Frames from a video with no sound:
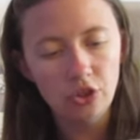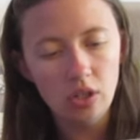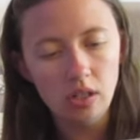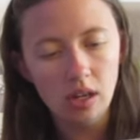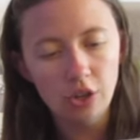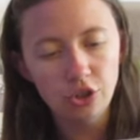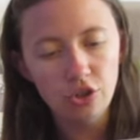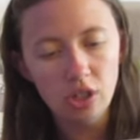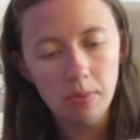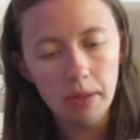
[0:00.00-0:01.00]
treats are
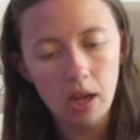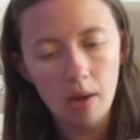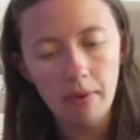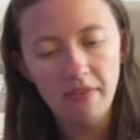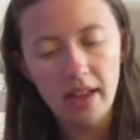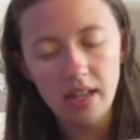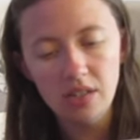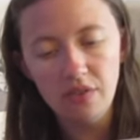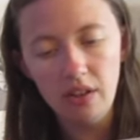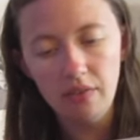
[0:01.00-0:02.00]
sure to become a
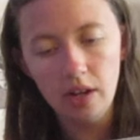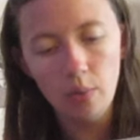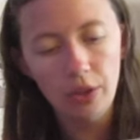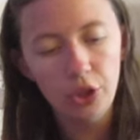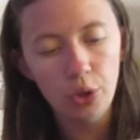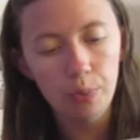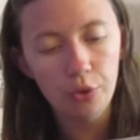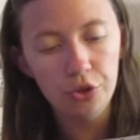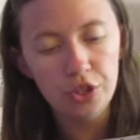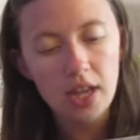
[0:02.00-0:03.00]
fast favourite with your
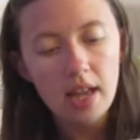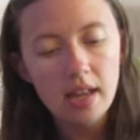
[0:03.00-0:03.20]
pooch.